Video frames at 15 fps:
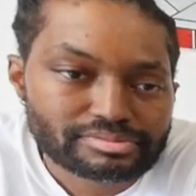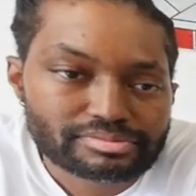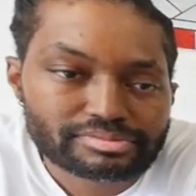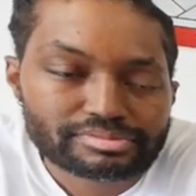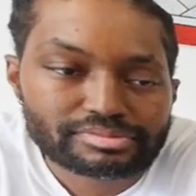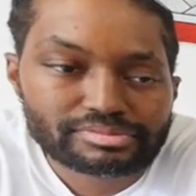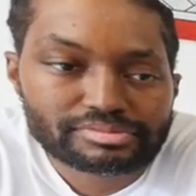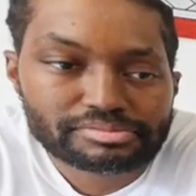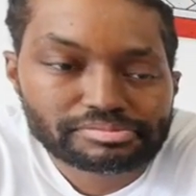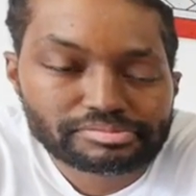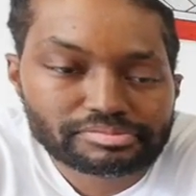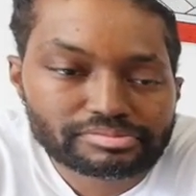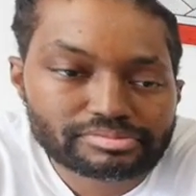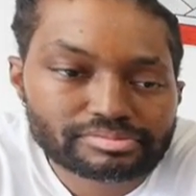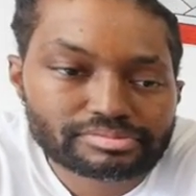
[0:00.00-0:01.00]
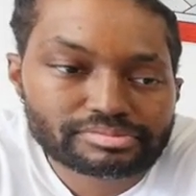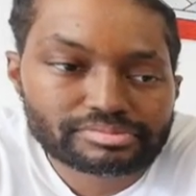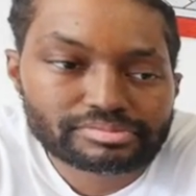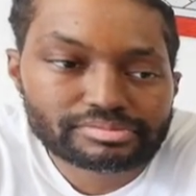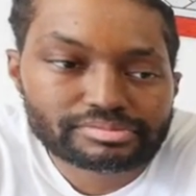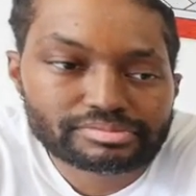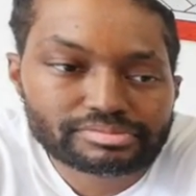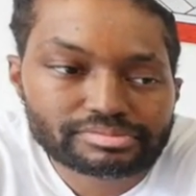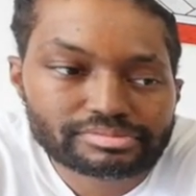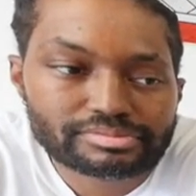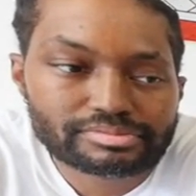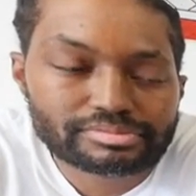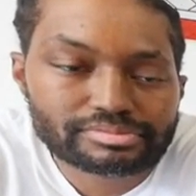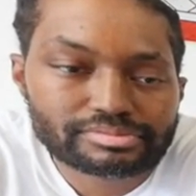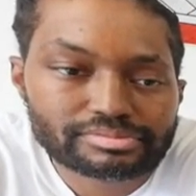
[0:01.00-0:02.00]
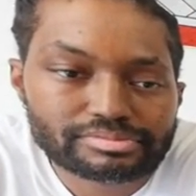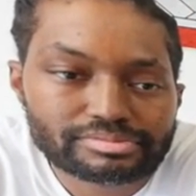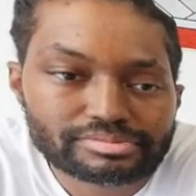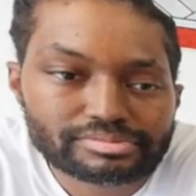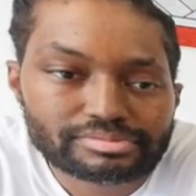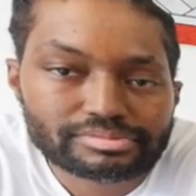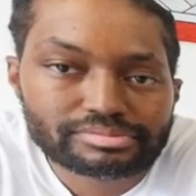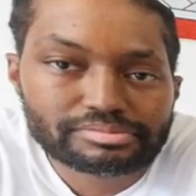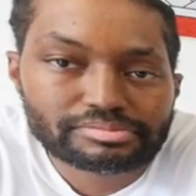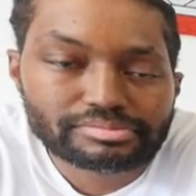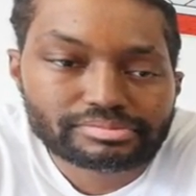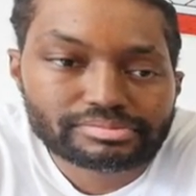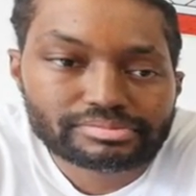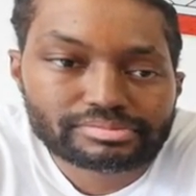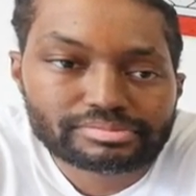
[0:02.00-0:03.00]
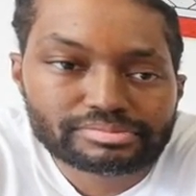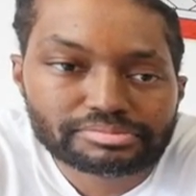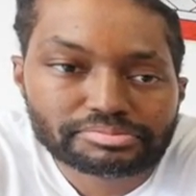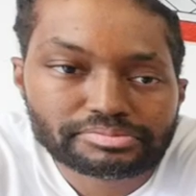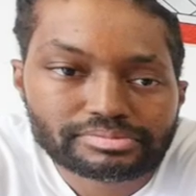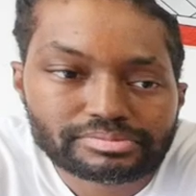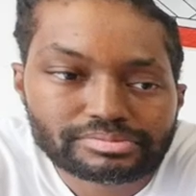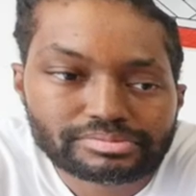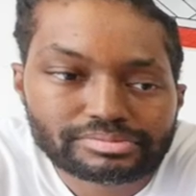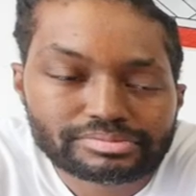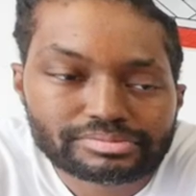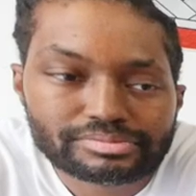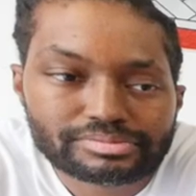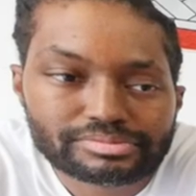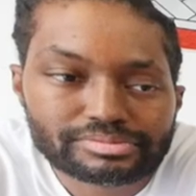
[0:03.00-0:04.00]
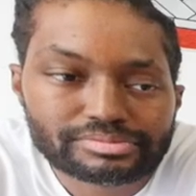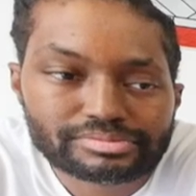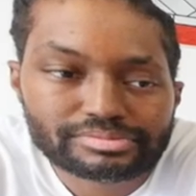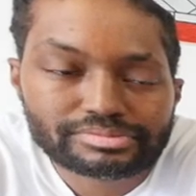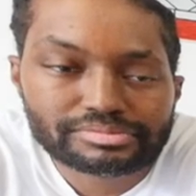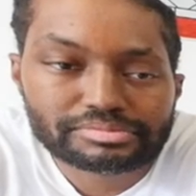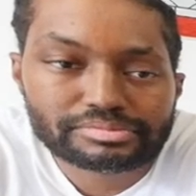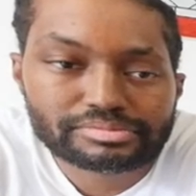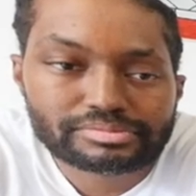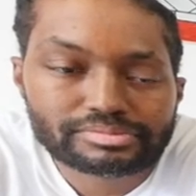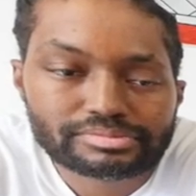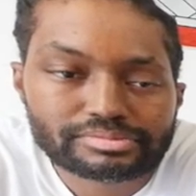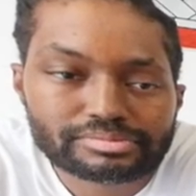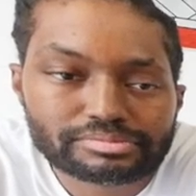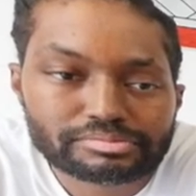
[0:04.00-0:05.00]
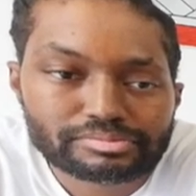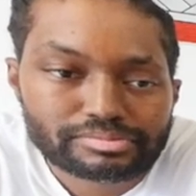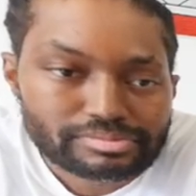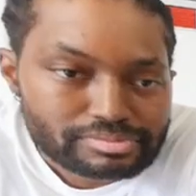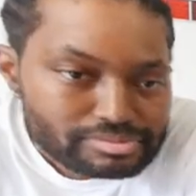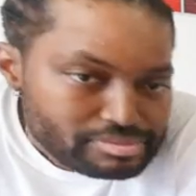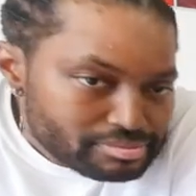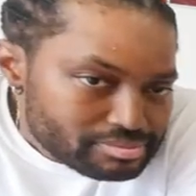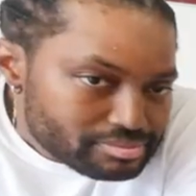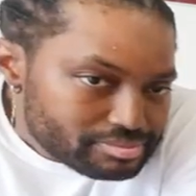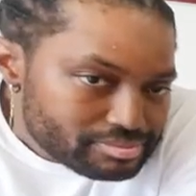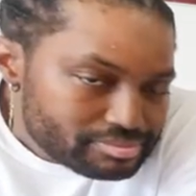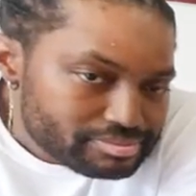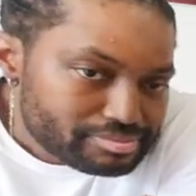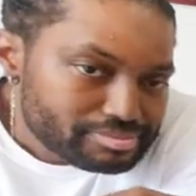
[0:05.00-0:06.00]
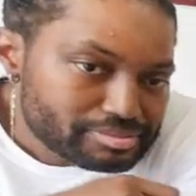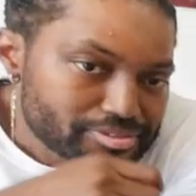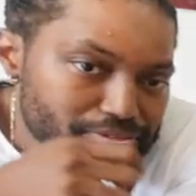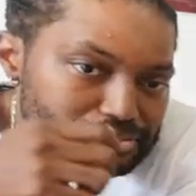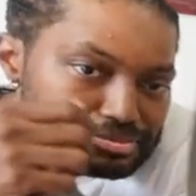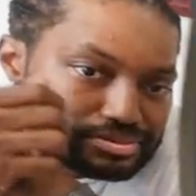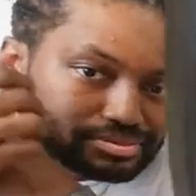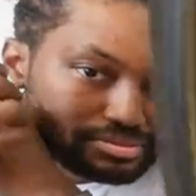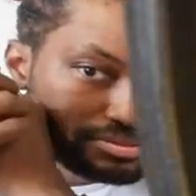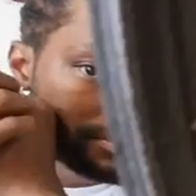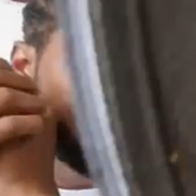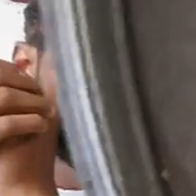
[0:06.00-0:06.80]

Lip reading: This person isn't speaking.